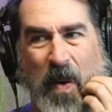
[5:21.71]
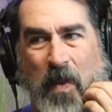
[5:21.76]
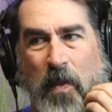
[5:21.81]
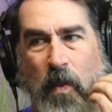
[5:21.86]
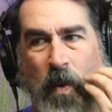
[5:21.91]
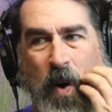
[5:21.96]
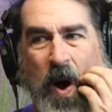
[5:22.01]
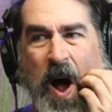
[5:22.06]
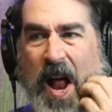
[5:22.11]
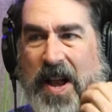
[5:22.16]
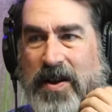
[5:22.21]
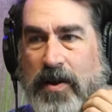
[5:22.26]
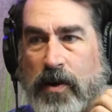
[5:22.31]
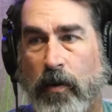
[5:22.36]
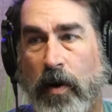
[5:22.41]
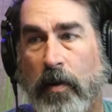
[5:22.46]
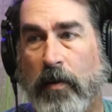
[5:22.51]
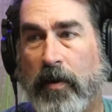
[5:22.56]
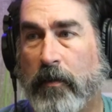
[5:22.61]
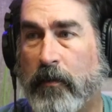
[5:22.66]
What? Do
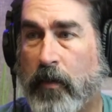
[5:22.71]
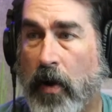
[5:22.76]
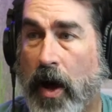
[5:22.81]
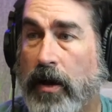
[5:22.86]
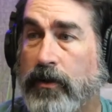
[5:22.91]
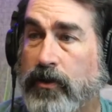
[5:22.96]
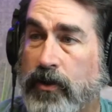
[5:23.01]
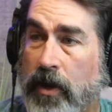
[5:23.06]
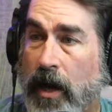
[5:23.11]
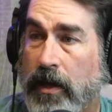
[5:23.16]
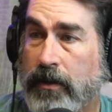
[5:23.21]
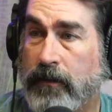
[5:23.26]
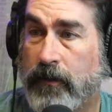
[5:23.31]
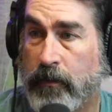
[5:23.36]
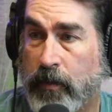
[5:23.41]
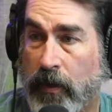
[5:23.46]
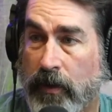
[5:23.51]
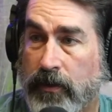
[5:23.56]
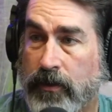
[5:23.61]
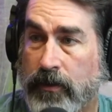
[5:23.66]
you want me to apologize
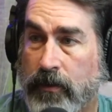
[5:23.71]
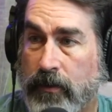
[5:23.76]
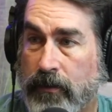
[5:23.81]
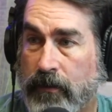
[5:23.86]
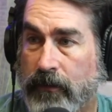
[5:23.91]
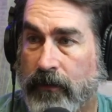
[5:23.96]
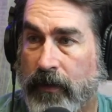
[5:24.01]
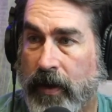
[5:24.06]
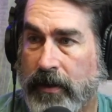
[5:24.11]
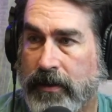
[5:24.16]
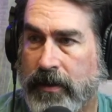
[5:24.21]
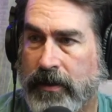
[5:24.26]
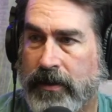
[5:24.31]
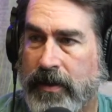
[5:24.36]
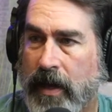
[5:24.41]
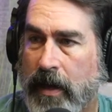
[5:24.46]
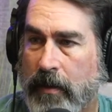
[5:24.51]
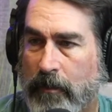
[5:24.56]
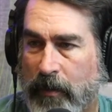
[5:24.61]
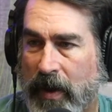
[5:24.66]
for punching you in the face? It's
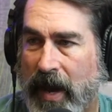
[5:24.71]
St.